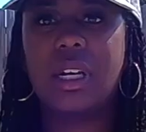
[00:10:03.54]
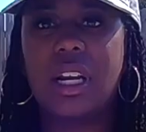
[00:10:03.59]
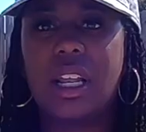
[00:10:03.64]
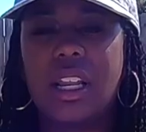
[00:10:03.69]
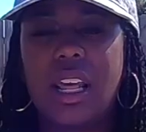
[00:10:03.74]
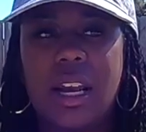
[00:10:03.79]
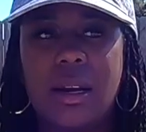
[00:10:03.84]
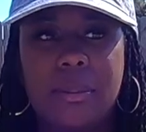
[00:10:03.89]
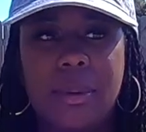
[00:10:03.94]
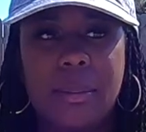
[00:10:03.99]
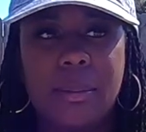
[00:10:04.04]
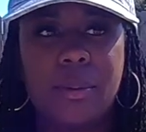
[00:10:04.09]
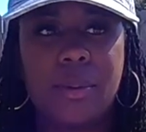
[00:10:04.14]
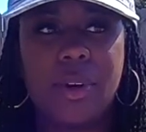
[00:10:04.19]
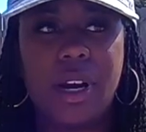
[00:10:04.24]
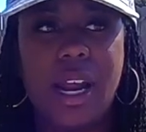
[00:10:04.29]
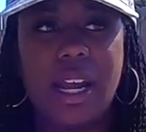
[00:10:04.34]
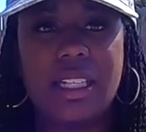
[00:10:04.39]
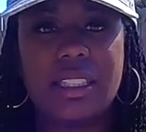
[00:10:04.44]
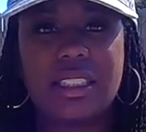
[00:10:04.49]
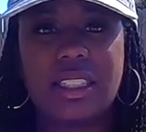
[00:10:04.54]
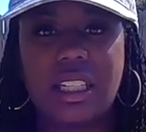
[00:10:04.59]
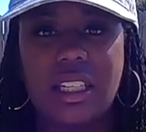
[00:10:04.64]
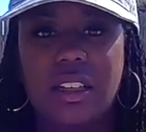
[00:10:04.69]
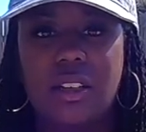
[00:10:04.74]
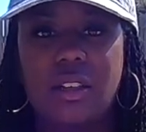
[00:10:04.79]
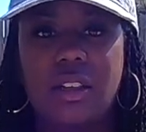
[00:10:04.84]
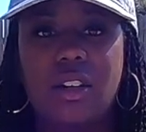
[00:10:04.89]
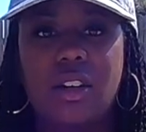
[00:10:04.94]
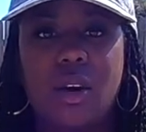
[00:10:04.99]
But a lot of people were
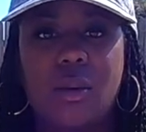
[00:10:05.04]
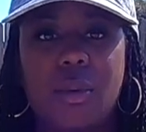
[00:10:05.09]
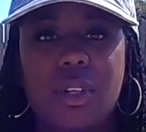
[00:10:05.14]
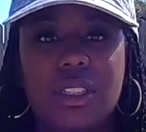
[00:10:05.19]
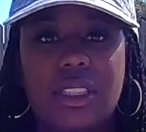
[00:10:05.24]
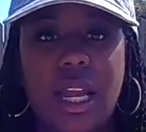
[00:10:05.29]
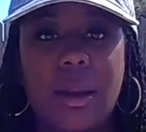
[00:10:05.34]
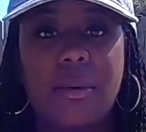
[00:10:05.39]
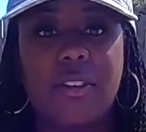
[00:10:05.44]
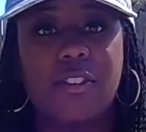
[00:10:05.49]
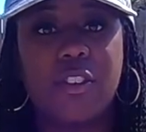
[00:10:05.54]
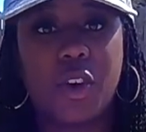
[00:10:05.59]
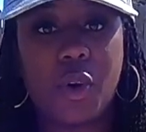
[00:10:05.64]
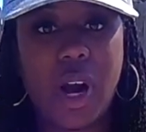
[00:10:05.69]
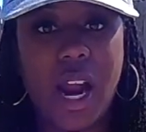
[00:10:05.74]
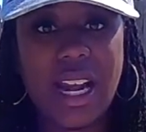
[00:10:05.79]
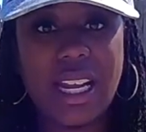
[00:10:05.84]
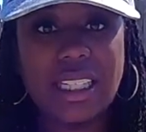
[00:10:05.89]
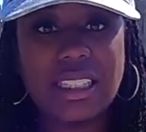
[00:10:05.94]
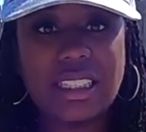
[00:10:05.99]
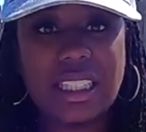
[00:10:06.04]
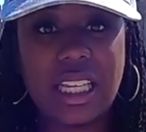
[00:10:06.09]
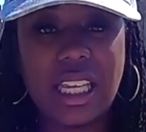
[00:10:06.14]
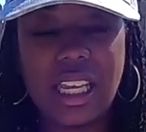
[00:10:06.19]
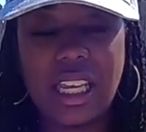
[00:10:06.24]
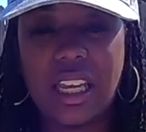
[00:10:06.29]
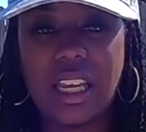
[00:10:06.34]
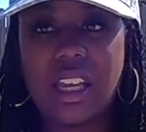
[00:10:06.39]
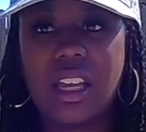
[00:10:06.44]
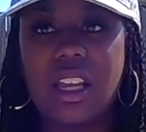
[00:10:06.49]
asking, what type of
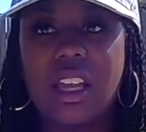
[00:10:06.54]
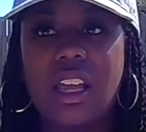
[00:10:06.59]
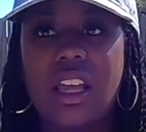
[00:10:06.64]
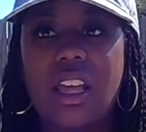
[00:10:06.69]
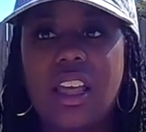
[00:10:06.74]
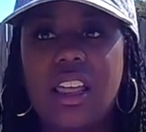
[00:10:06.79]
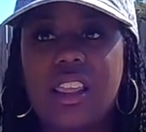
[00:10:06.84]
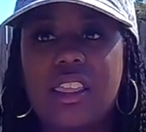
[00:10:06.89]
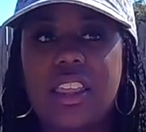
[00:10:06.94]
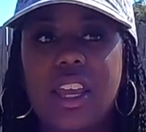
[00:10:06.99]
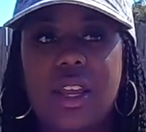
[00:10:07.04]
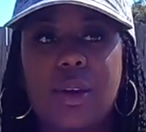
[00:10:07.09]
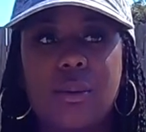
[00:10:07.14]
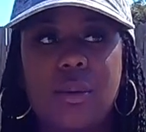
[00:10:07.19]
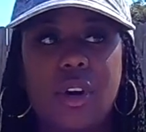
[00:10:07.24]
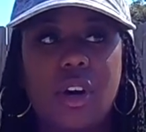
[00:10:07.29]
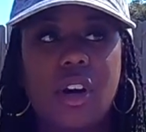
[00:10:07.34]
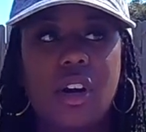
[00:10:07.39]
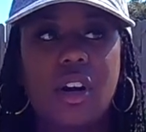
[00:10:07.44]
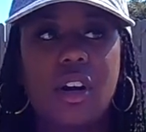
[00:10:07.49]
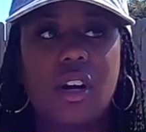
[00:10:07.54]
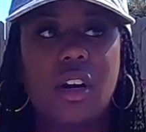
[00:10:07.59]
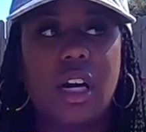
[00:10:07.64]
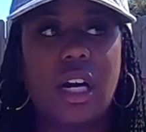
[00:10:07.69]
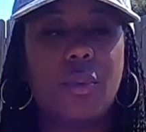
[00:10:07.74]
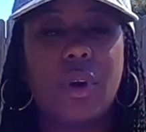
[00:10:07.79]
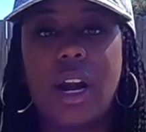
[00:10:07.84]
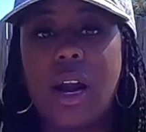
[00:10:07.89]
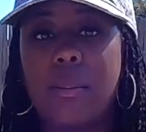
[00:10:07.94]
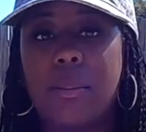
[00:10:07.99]
variety they were,
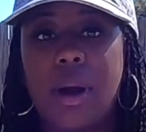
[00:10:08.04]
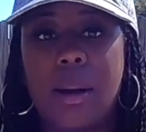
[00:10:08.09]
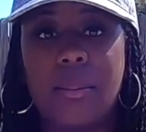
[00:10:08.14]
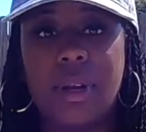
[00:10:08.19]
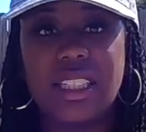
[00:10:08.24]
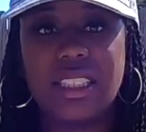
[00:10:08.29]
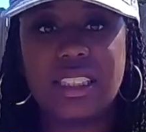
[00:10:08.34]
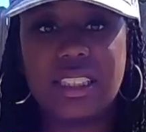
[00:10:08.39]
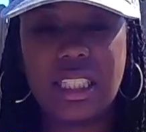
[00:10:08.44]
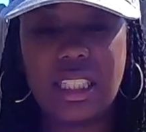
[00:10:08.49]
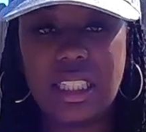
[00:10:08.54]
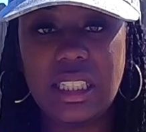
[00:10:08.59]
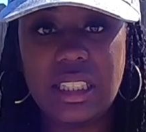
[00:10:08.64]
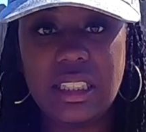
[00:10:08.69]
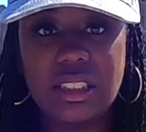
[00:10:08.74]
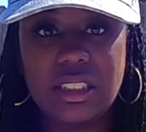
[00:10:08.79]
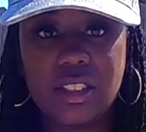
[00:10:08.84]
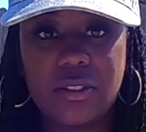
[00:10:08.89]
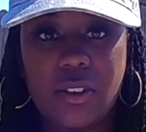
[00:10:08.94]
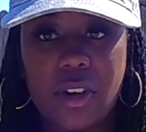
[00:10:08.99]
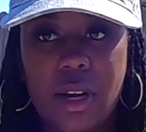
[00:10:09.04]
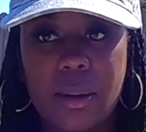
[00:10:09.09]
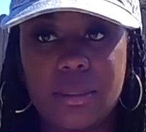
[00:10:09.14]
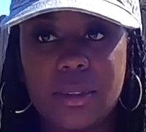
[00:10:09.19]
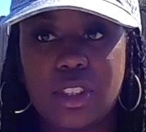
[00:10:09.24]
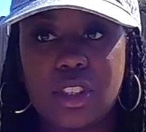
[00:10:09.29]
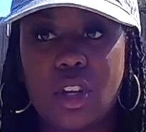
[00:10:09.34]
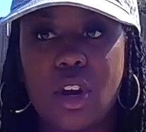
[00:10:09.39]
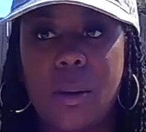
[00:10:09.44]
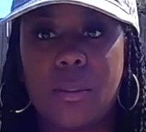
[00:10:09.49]
where I bought my seeds from.
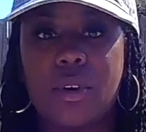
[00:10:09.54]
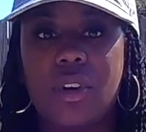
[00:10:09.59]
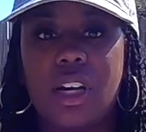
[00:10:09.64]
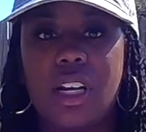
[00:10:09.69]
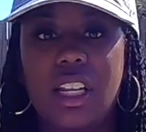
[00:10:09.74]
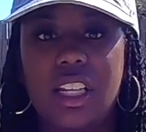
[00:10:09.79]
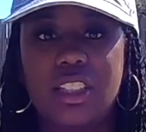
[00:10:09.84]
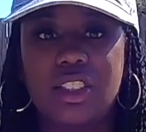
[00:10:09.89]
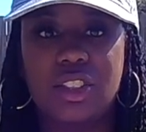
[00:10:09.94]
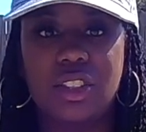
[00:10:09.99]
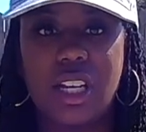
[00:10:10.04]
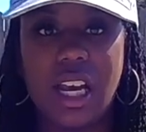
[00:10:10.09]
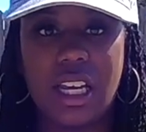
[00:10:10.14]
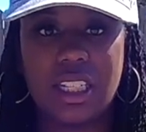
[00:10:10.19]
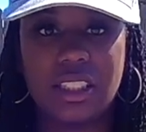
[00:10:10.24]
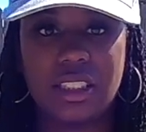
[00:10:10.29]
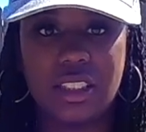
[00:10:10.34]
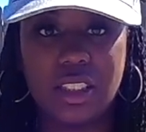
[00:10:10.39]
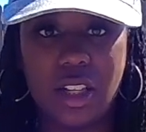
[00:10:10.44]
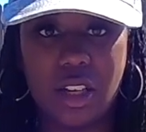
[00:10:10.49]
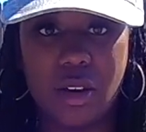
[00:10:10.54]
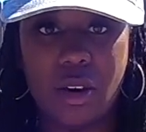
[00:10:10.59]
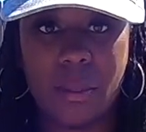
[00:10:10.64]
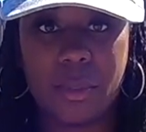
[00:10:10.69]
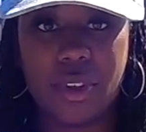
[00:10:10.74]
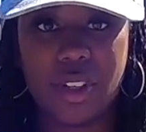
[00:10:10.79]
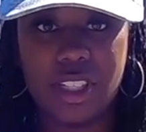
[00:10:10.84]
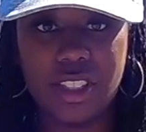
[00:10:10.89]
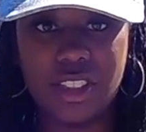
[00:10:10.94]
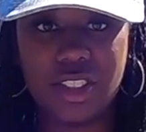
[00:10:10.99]
So I'm going to let you guys know.
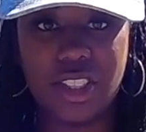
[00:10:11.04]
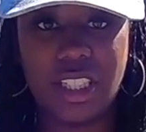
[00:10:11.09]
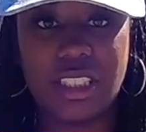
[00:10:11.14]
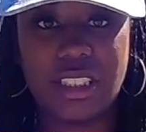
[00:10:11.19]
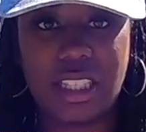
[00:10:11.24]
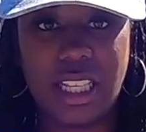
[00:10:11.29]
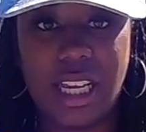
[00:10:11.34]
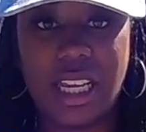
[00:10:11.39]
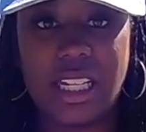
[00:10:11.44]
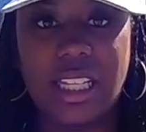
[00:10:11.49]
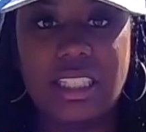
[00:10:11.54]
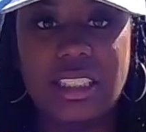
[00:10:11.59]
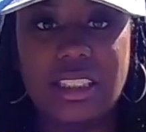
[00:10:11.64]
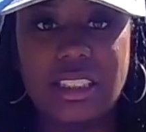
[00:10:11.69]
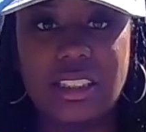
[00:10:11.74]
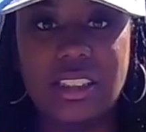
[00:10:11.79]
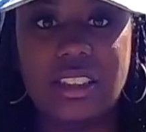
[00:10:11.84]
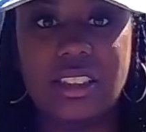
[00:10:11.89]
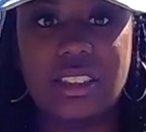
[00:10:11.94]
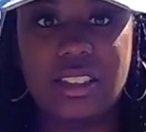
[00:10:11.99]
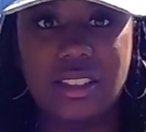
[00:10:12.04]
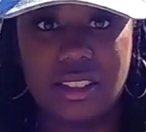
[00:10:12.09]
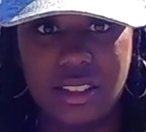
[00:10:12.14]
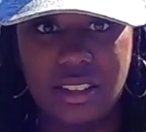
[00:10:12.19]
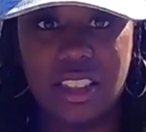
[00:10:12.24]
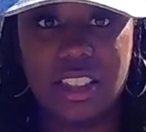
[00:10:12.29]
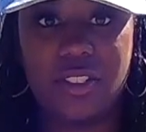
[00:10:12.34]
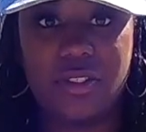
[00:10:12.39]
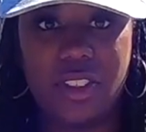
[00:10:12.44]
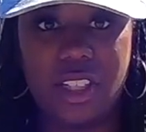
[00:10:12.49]
I'm going to address that in
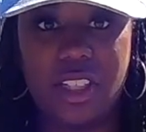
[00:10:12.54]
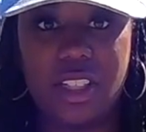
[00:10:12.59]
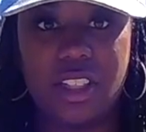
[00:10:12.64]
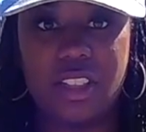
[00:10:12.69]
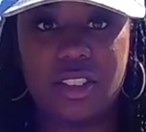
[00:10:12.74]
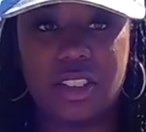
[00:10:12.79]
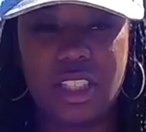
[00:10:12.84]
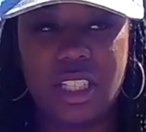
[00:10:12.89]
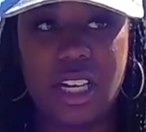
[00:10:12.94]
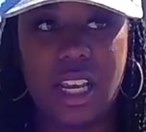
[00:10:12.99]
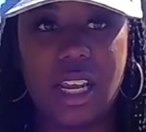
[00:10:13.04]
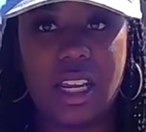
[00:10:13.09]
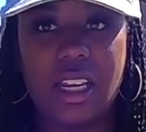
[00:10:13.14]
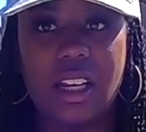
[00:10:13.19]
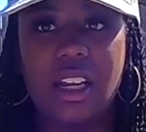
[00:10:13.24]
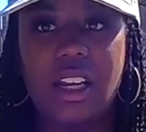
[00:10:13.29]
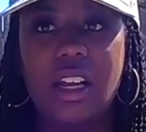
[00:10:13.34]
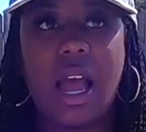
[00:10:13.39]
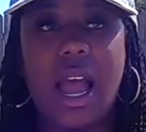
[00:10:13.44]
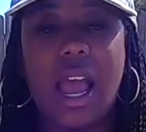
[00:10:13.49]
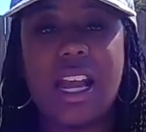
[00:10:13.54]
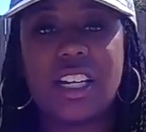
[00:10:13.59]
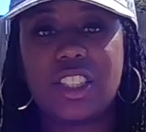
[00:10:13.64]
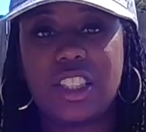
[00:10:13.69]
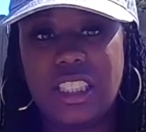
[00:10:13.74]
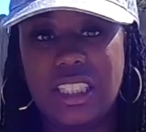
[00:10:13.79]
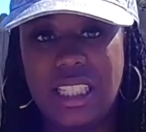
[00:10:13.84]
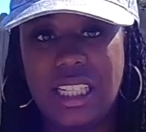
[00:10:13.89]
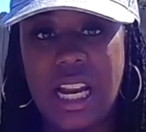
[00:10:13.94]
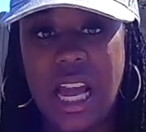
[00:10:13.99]
this video today. I
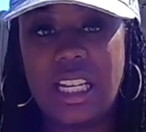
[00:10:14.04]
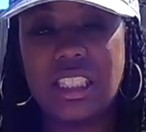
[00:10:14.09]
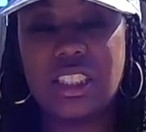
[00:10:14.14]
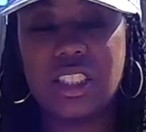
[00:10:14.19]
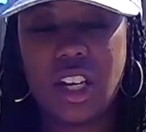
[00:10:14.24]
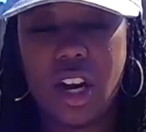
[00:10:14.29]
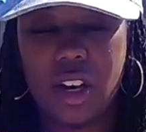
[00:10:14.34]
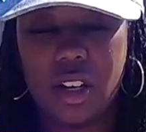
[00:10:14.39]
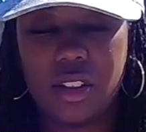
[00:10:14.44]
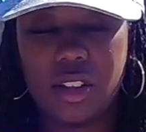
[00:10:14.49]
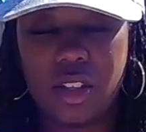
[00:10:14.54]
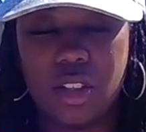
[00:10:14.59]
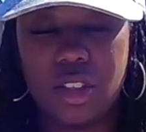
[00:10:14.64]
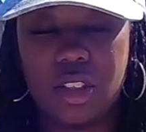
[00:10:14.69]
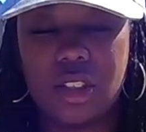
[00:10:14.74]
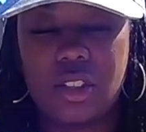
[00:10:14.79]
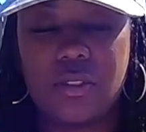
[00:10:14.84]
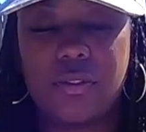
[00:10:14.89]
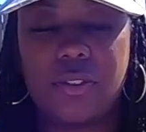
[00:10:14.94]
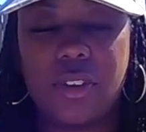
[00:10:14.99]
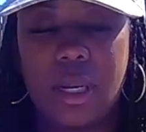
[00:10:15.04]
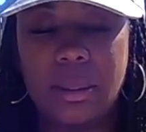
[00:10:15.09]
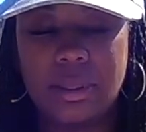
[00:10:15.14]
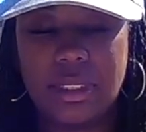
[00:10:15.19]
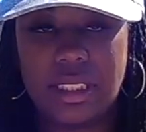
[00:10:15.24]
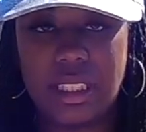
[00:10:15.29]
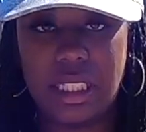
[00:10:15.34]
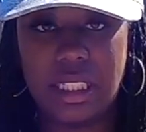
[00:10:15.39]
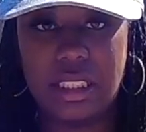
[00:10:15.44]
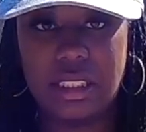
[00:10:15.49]
actually did not start those from
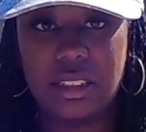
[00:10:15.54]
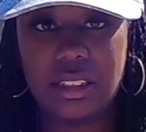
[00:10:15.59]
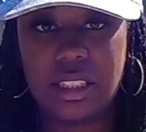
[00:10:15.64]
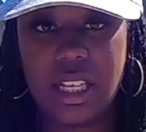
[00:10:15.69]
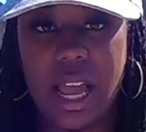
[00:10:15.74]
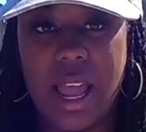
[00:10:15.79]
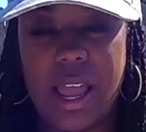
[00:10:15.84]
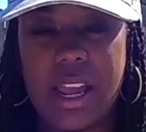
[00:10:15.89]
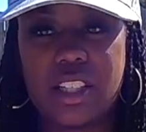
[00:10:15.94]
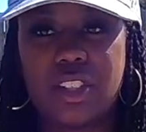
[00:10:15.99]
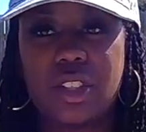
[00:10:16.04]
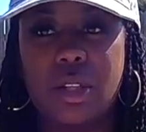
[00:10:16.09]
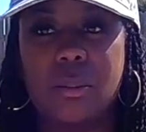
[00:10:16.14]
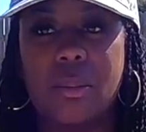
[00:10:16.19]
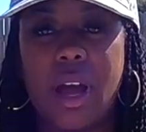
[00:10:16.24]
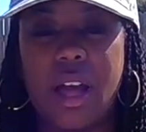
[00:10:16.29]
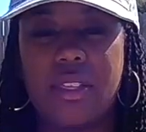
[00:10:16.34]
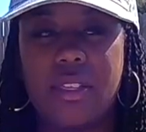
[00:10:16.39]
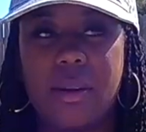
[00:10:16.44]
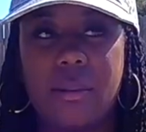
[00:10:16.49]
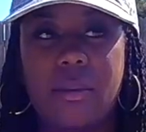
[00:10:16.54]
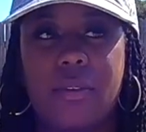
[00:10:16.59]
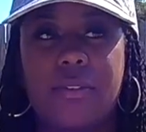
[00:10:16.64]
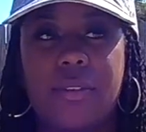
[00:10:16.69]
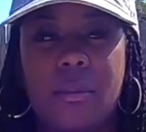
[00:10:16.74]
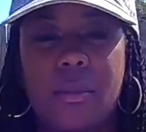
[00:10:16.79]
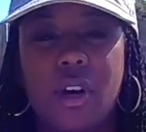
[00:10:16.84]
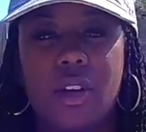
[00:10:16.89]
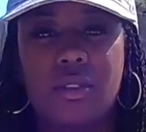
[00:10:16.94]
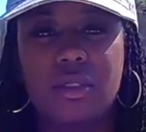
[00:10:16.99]
seeds. I actually bought them
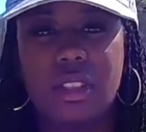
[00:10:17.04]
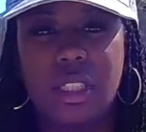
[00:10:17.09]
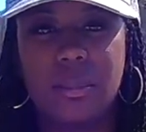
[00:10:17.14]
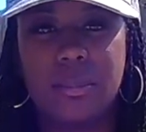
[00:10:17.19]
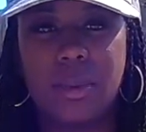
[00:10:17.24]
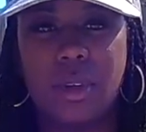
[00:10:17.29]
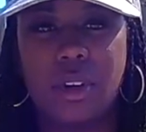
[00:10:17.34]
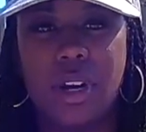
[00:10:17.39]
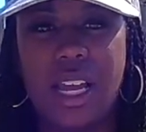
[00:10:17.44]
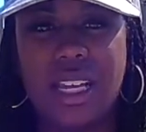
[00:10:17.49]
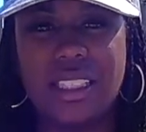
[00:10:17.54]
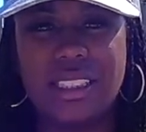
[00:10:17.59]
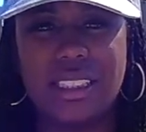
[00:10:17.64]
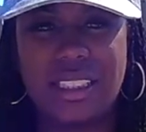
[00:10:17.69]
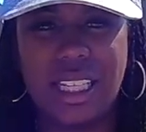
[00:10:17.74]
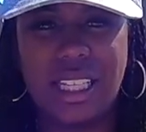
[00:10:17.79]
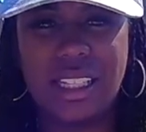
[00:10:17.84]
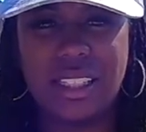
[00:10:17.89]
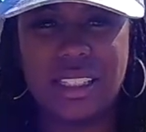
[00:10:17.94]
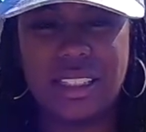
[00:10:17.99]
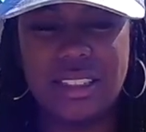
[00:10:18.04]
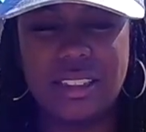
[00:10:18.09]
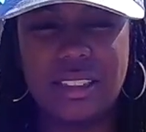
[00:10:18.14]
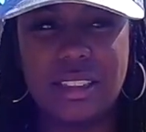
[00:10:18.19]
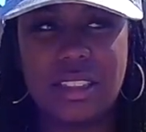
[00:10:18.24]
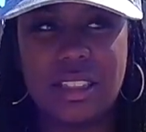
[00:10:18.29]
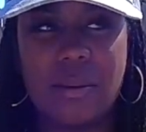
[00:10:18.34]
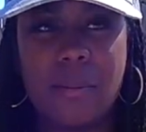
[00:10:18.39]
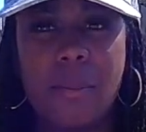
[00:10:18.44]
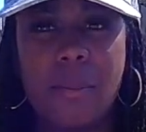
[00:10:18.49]
from Home Depot as seedlings.